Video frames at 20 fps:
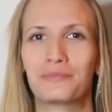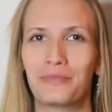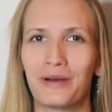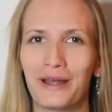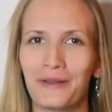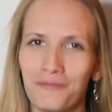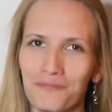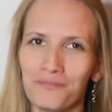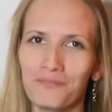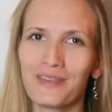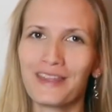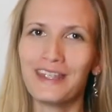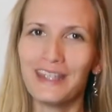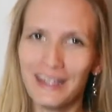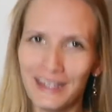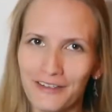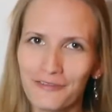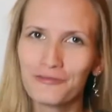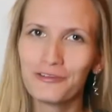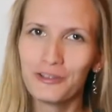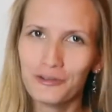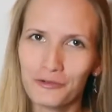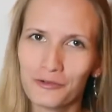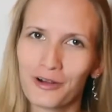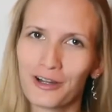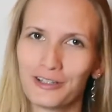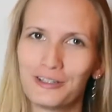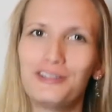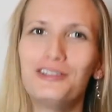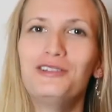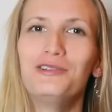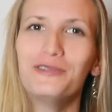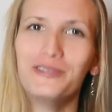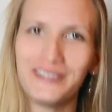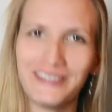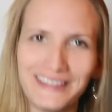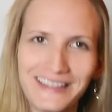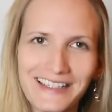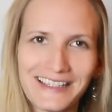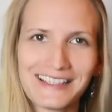but if you were to
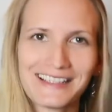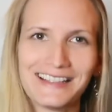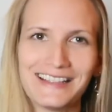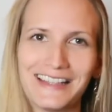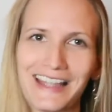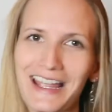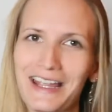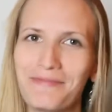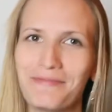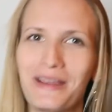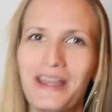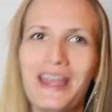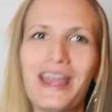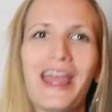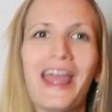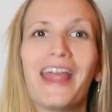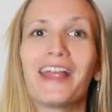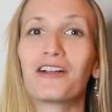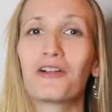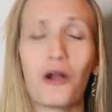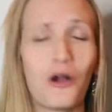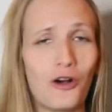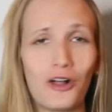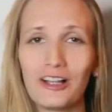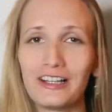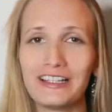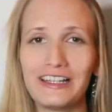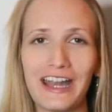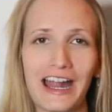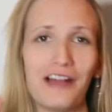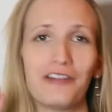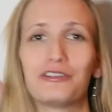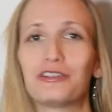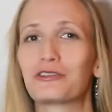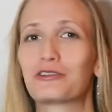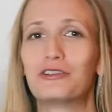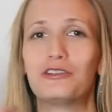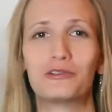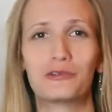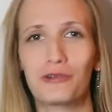use this name and call it out
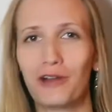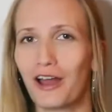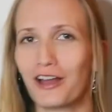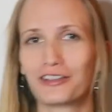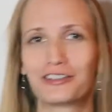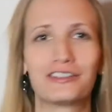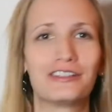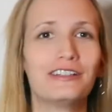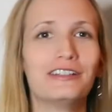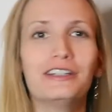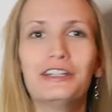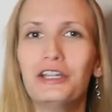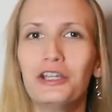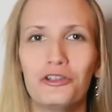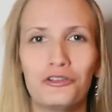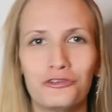across the